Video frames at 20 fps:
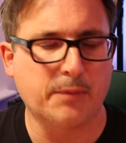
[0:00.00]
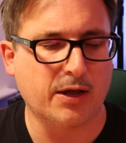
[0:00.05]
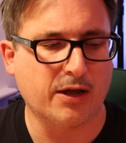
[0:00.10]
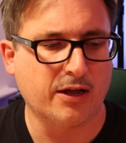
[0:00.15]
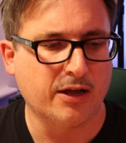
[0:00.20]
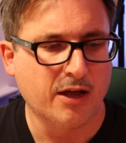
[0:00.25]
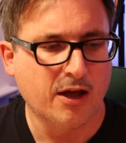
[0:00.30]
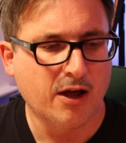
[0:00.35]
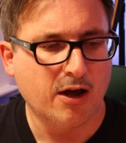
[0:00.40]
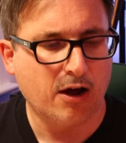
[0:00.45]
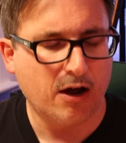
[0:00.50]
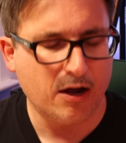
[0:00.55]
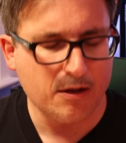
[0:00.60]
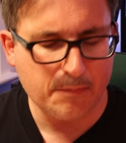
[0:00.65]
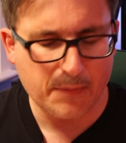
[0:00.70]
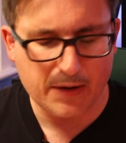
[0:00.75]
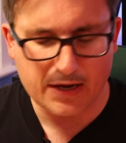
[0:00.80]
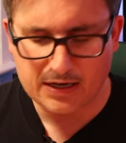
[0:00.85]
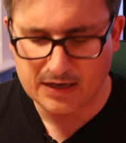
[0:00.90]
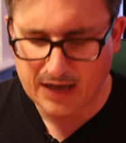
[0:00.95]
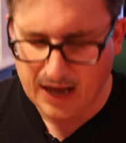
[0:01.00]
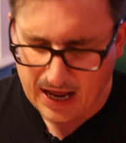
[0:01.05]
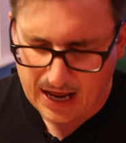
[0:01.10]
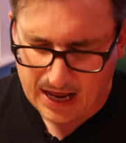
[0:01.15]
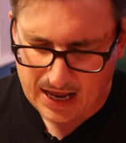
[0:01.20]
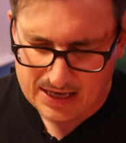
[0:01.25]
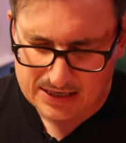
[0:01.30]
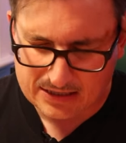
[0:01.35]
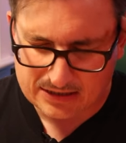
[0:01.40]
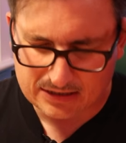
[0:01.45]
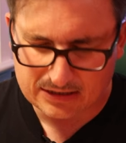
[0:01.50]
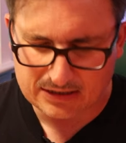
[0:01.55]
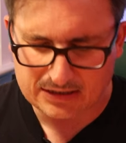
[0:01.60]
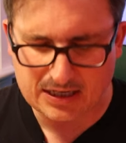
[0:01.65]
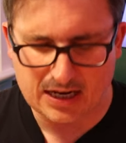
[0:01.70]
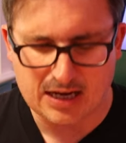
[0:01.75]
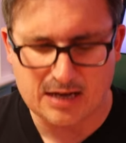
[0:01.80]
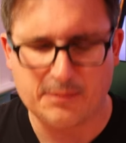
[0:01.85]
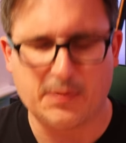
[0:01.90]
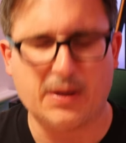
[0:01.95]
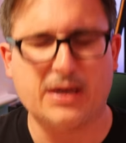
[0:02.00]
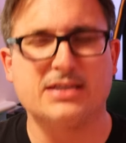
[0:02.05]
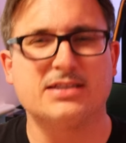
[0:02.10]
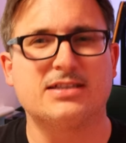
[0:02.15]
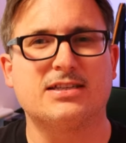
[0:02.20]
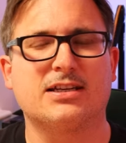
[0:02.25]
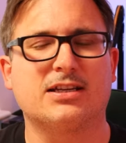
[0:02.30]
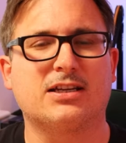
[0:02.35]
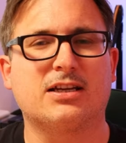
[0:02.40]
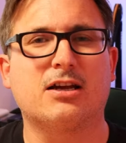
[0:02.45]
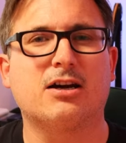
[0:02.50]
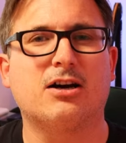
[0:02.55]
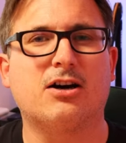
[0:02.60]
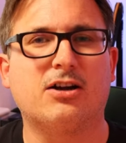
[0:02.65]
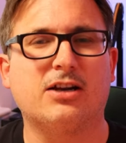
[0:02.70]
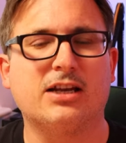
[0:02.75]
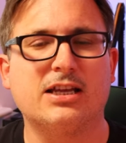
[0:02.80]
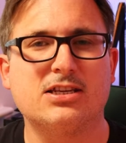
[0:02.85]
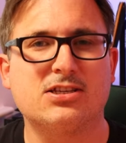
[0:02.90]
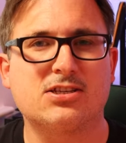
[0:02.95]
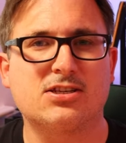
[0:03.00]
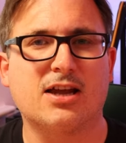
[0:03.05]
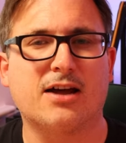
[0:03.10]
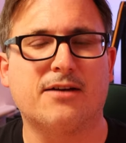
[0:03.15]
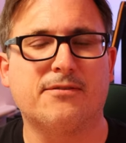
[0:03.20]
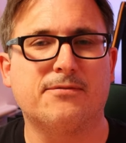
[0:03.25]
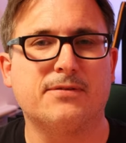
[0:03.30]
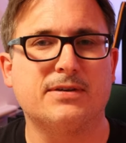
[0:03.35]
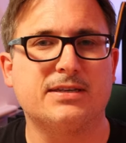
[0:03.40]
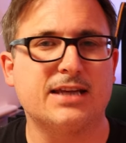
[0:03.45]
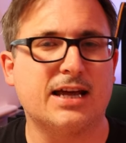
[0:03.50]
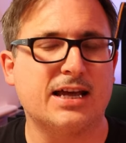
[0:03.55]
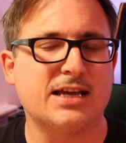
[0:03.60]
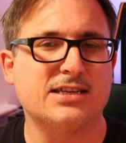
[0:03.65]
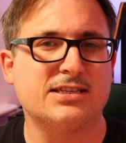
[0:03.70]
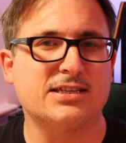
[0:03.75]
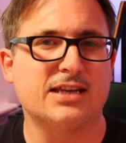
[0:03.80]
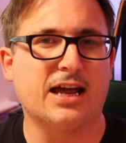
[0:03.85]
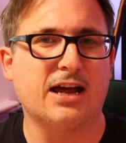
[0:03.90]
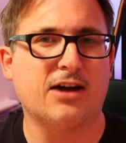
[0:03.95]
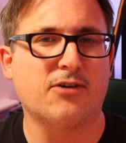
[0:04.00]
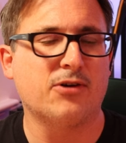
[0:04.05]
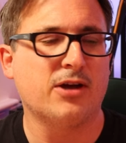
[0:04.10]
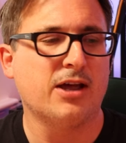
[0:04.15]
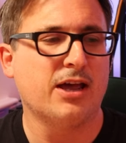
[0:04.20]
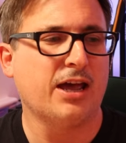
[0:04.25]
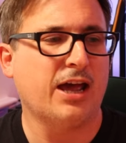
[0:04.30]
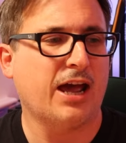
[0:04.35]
But I've been head deep into Carly stuff for days now,